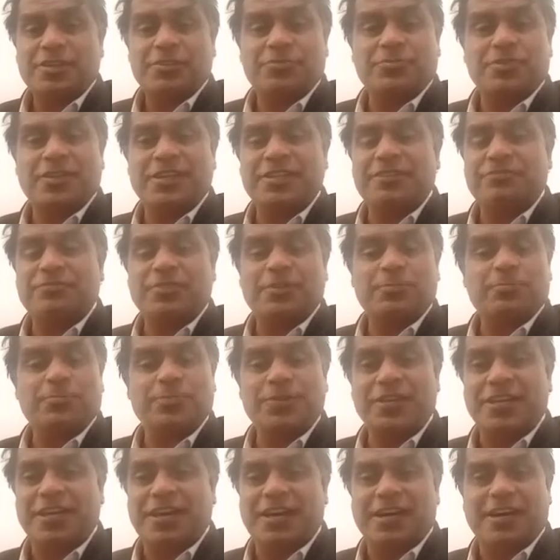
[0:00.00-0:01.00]
trying for
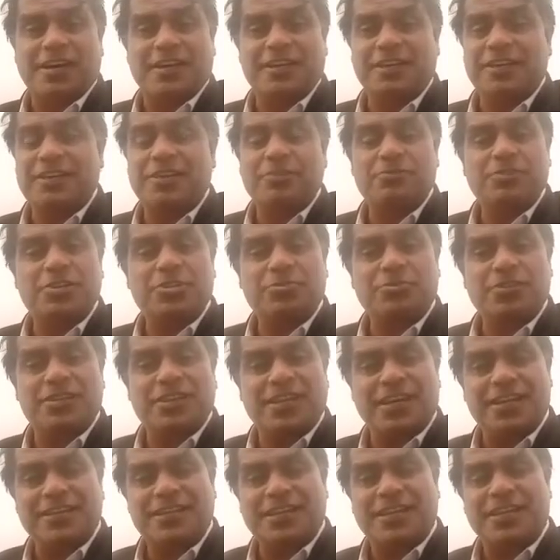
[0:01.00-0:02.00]
PR. Even you are
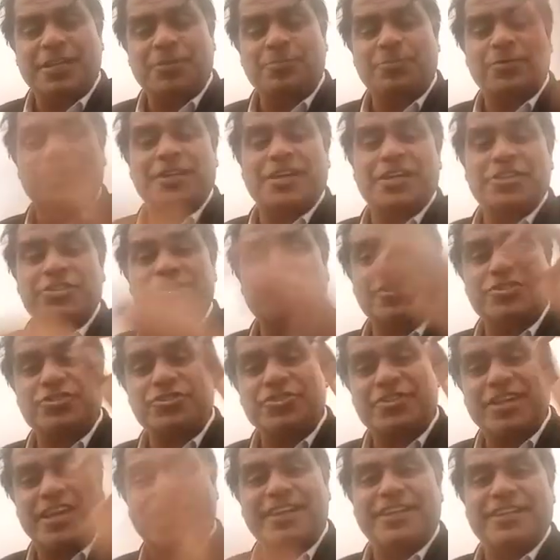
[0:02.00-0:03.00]
not getting PR since
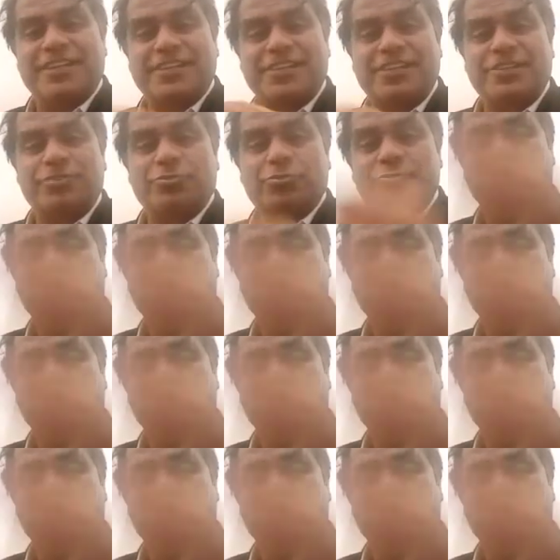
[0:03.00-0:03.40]
10 years,